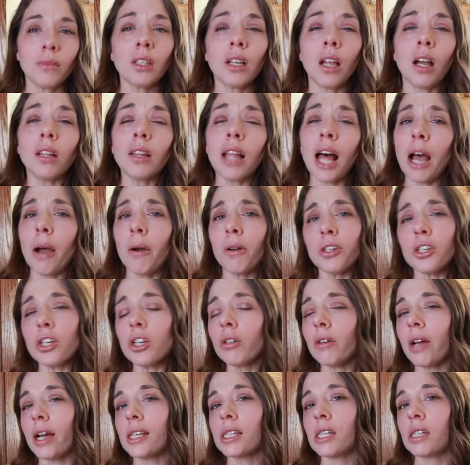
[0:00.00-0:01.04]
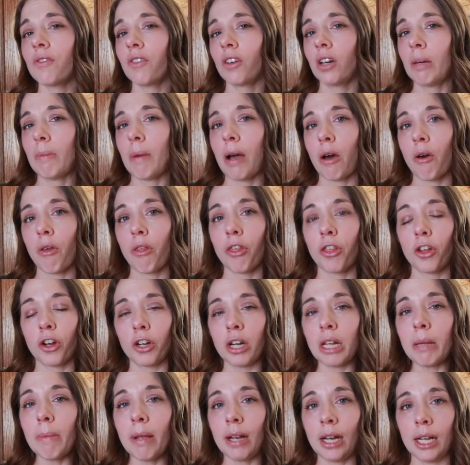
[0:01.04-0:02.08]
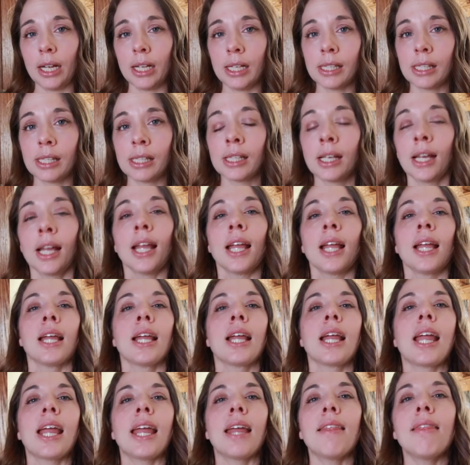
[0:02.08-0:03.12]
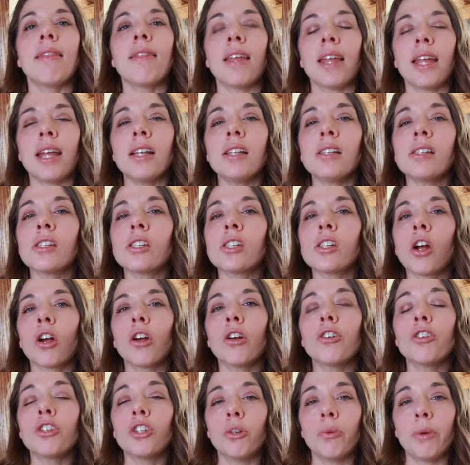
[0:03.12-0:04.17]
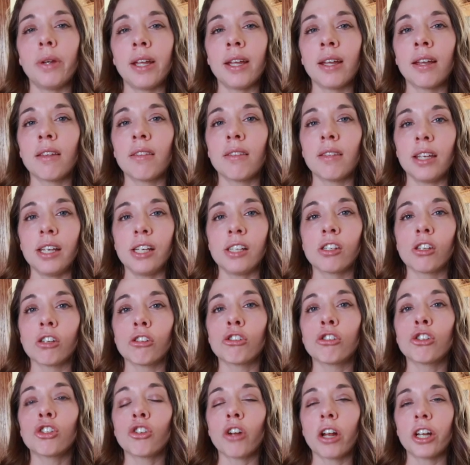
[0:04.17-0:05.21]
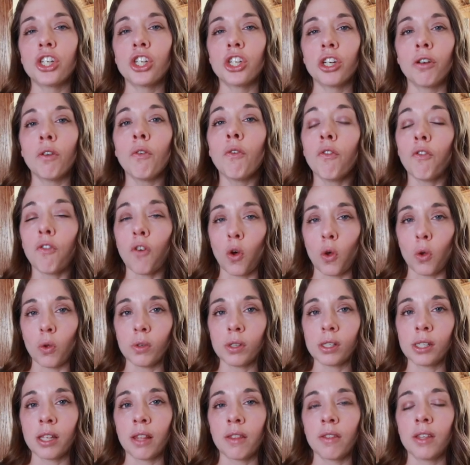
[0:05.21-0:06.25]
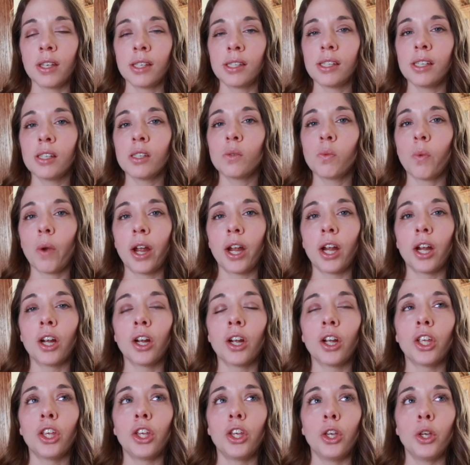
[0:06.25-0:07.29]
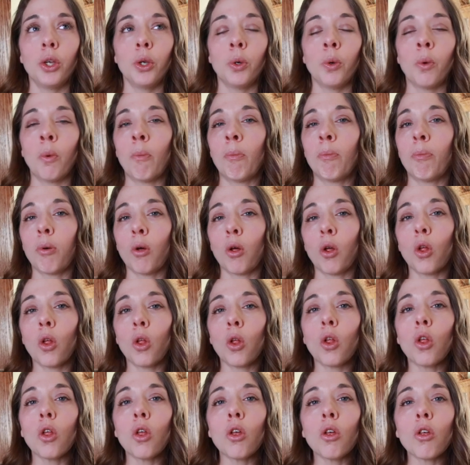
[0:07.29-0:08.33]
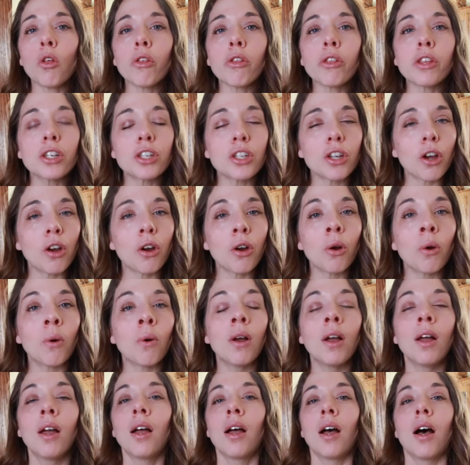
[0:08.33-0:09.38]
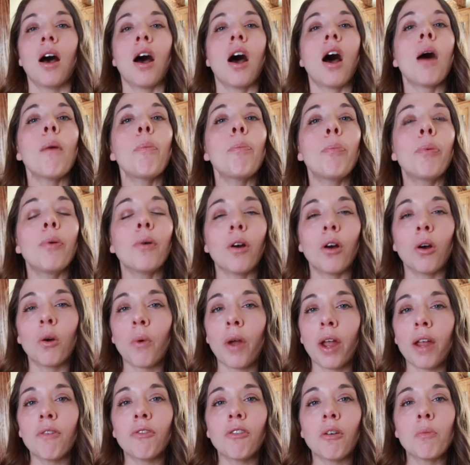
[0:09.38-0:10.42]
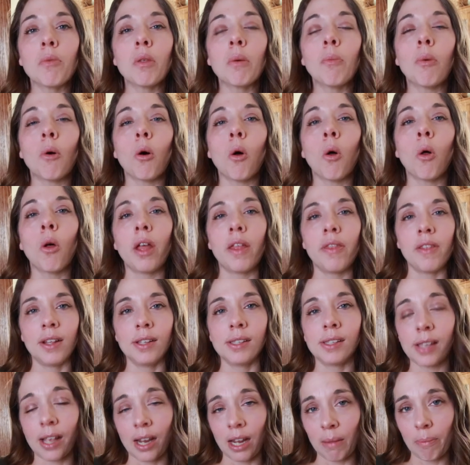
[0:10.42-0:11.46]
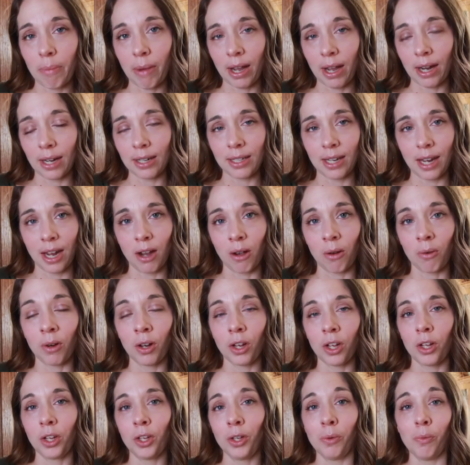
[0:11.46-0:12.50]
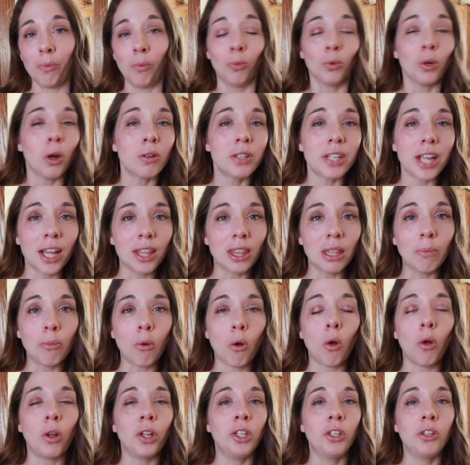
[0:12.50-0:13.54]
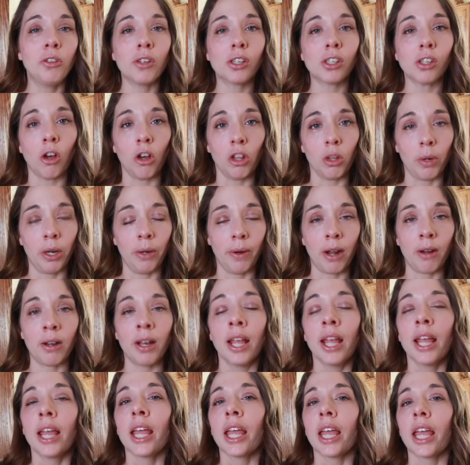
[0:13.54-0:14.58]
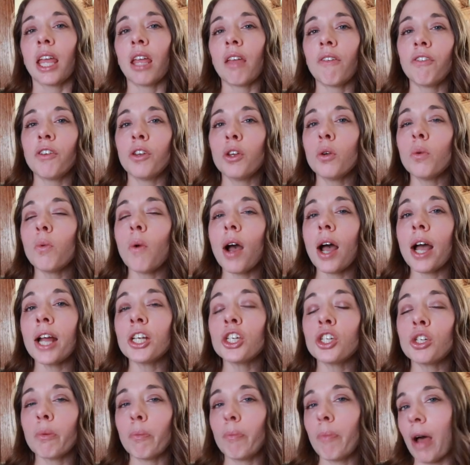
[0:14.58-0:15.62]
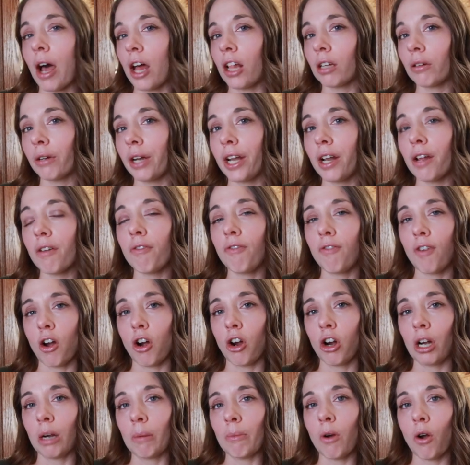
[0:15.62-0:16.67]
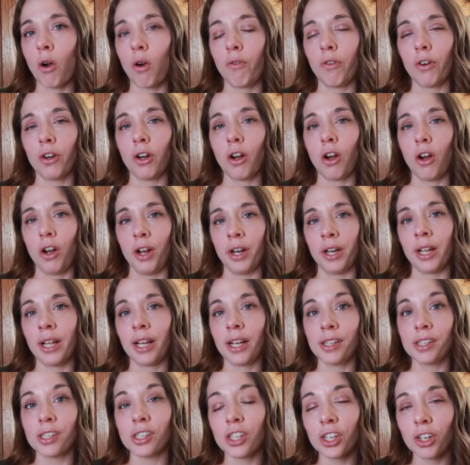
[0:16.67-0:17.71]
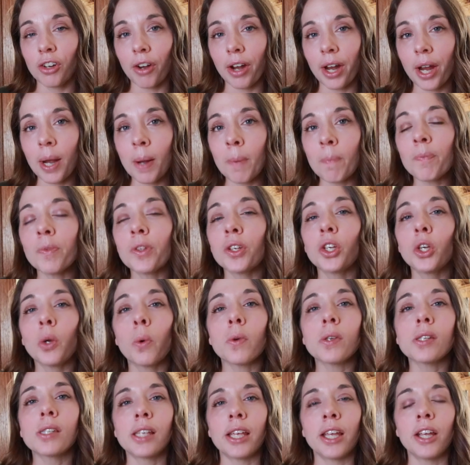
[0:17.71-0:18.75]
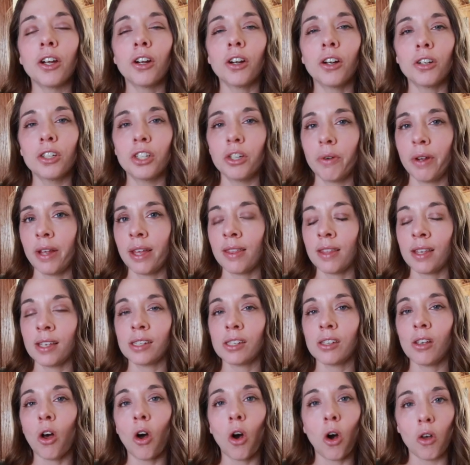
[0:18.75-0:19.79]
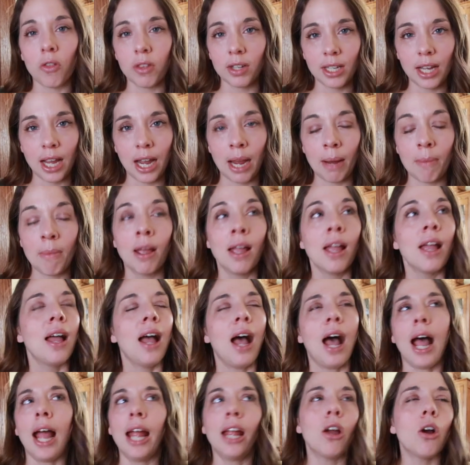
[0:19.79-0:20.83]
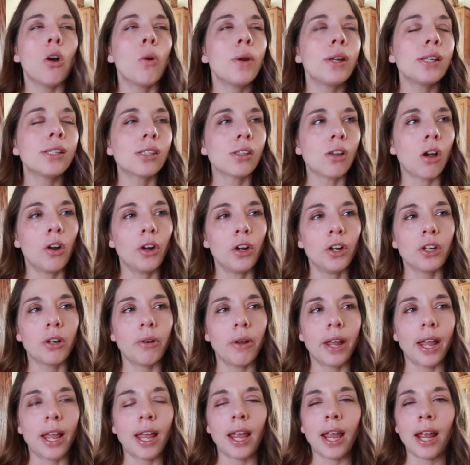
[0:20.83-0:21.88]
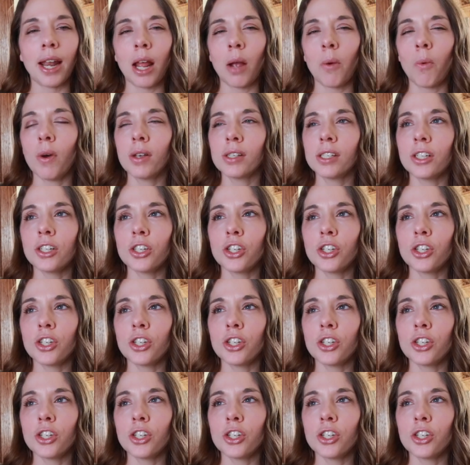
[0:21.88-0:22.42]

allow it to rest for about 30 minutes and then start doing these stretch and folds. This is where you pull the dough up away from the bowl and then set it back down. You rotate the bowl and you do this all the way around. If you watch Ballerina Farm over on Instagram, you will see her doing this all the time. I always saw her doing it and I wasn't